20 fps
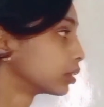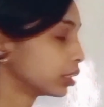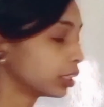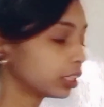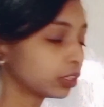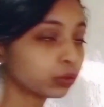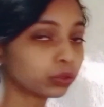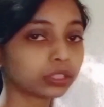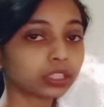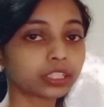The
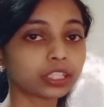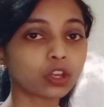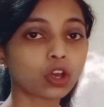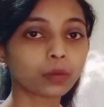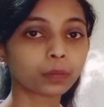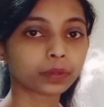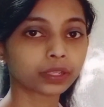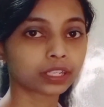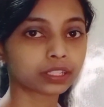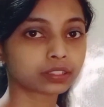unary
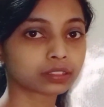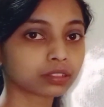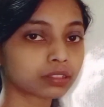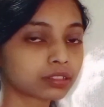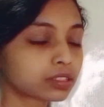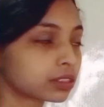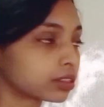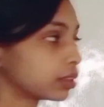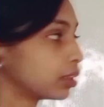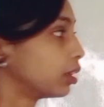
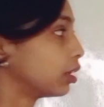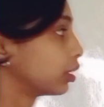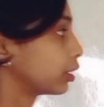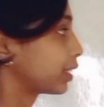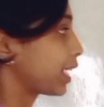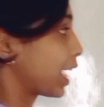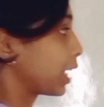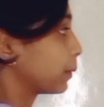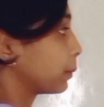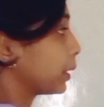operators
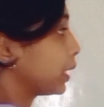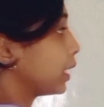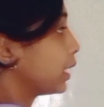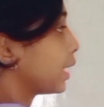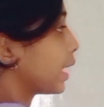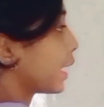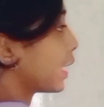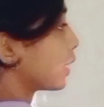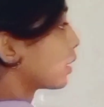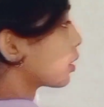can
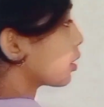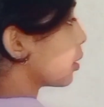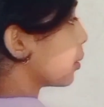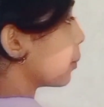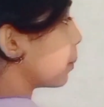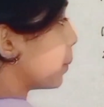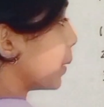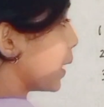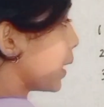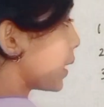be like
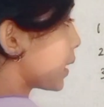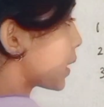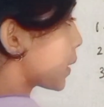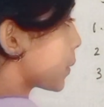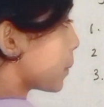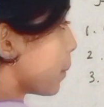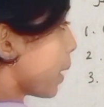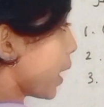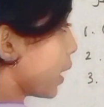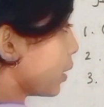
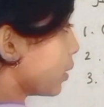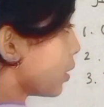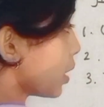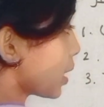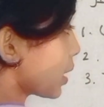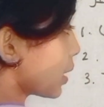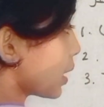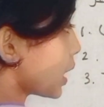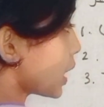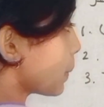plus,
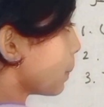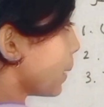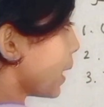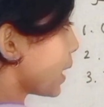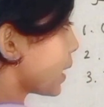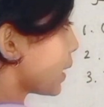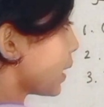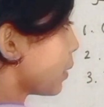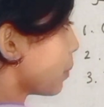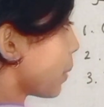minus. This
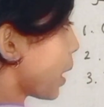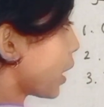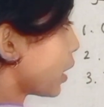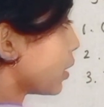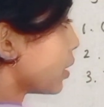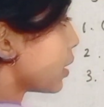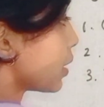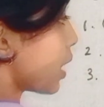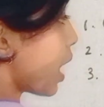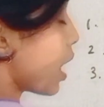plus and
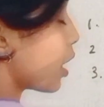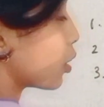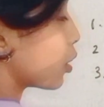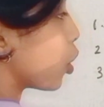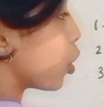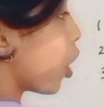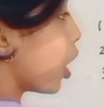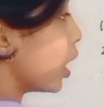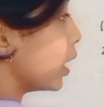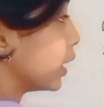minus
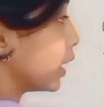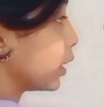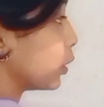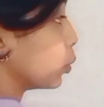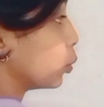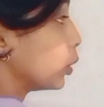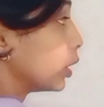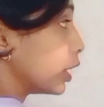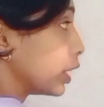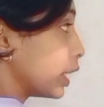are called
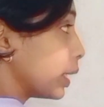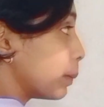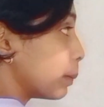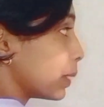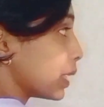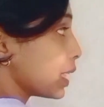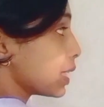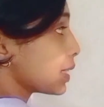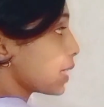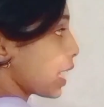
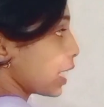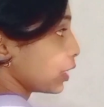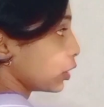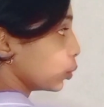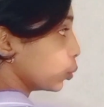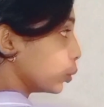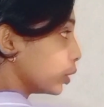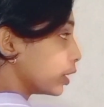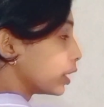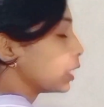unary plus and
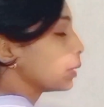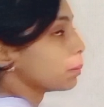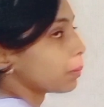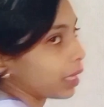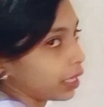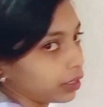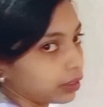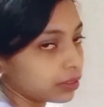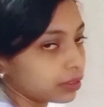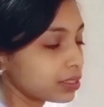unary
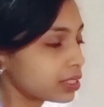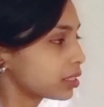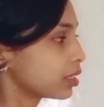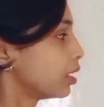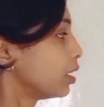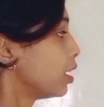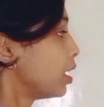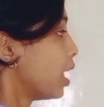minus.